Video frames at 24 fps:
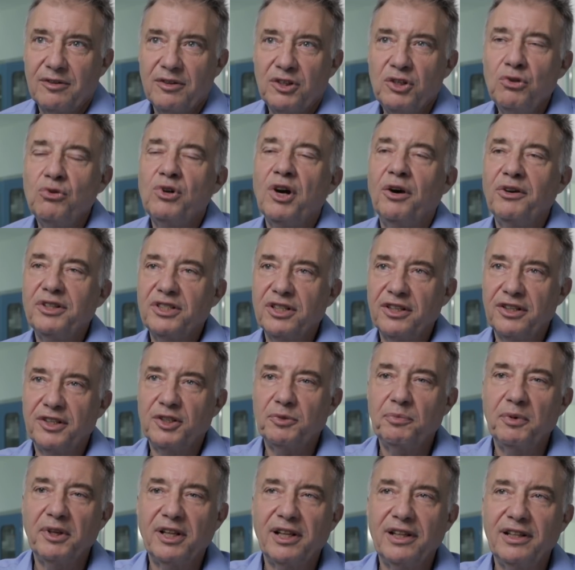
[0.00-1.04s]
You go into
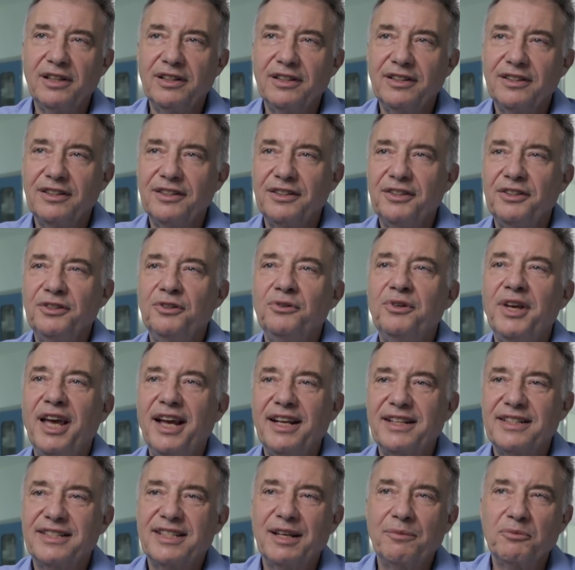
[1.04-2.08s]
hospital, you get
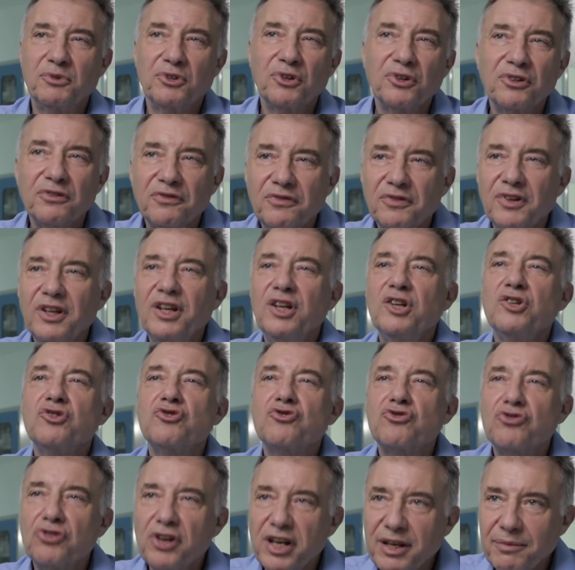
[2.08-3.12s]
some sort of
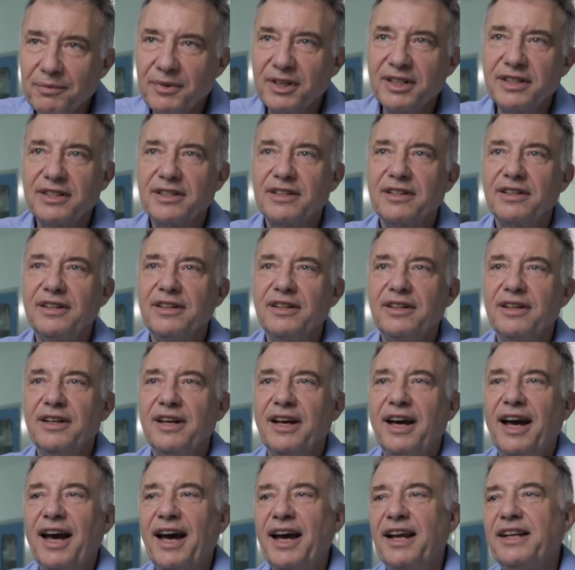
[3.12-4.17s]
treatment,
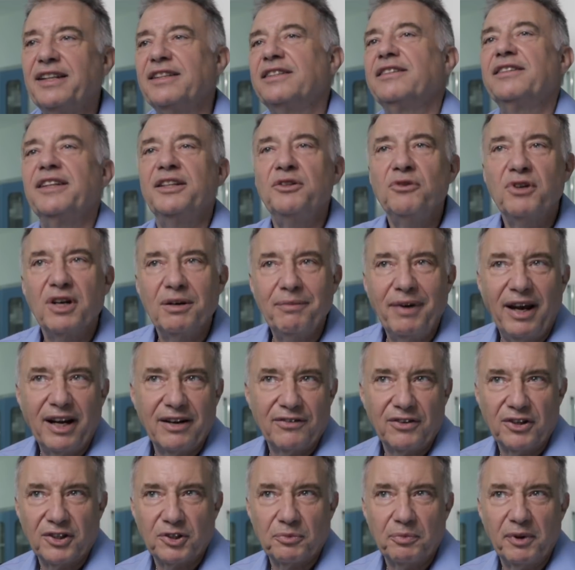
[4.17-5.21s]
and then you come out
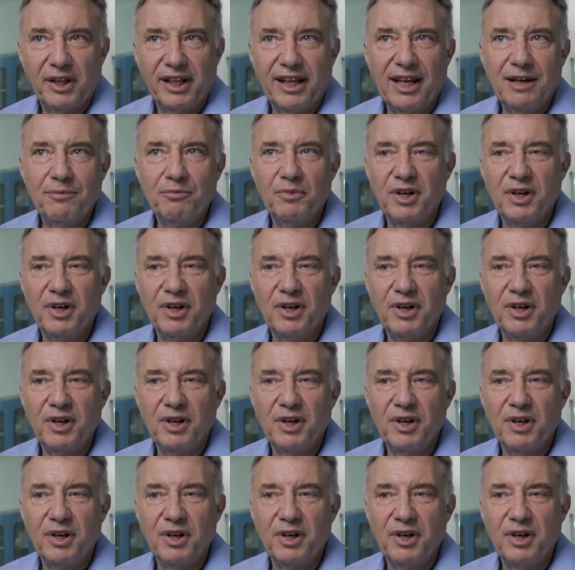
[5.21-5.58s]
of hospital again.